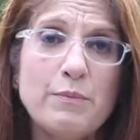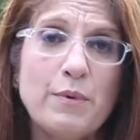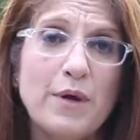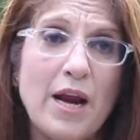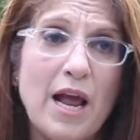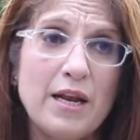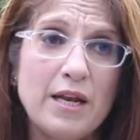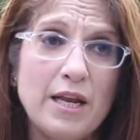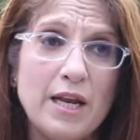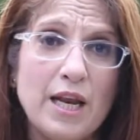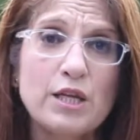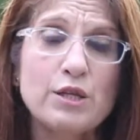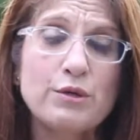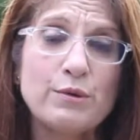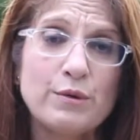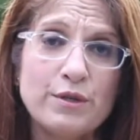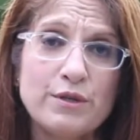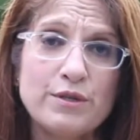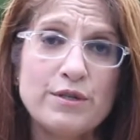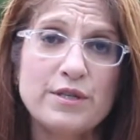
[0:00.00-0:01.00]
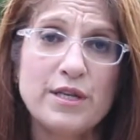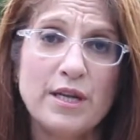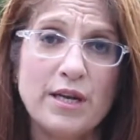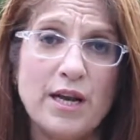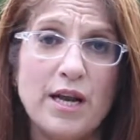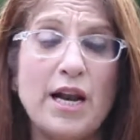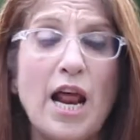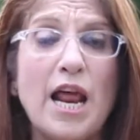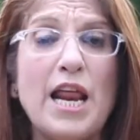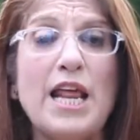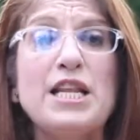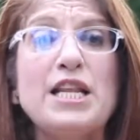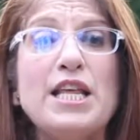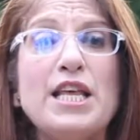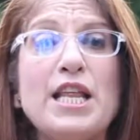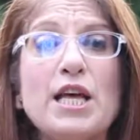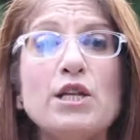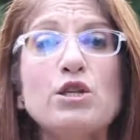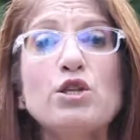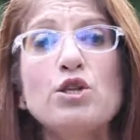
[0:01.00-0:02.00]
But I needed to understand, and I
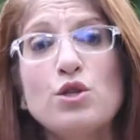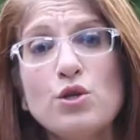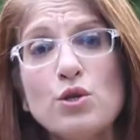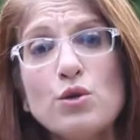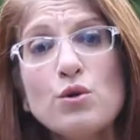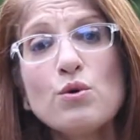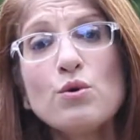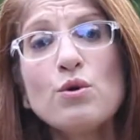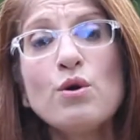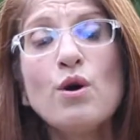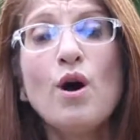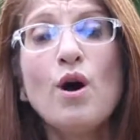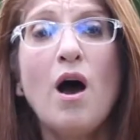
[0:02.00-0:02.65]
needed to